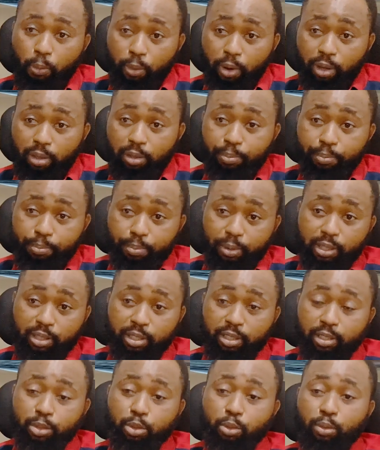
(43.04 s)
one
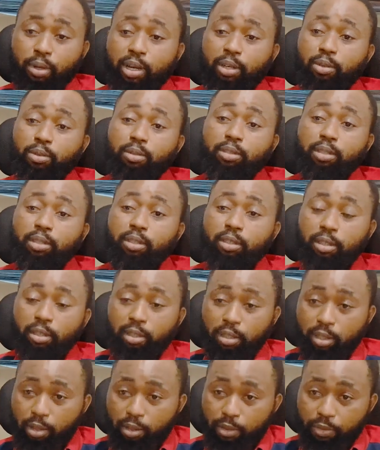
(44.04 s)
party to another,
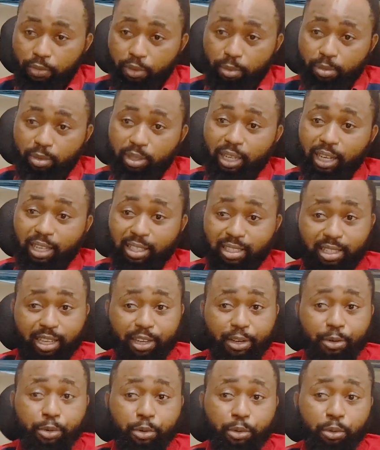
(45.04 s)
from the
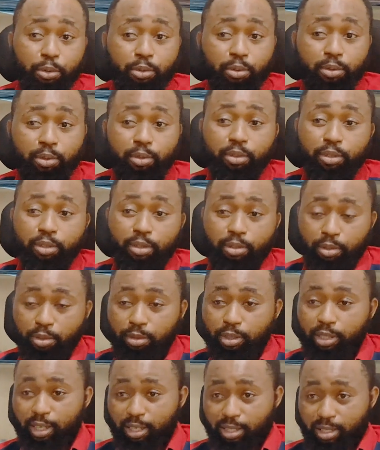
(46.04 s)
assignor to
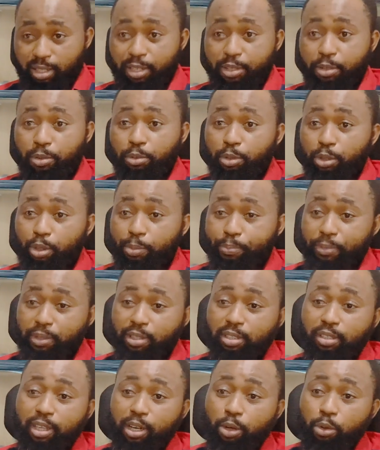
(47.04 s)
the assignor. The
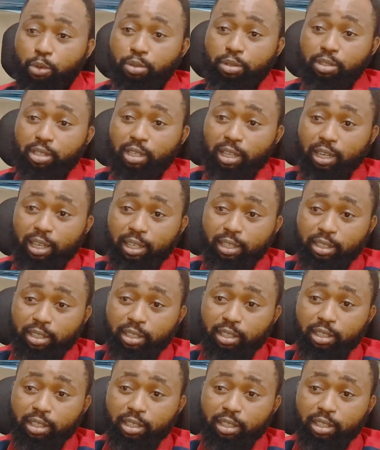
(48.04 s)
person that owns the land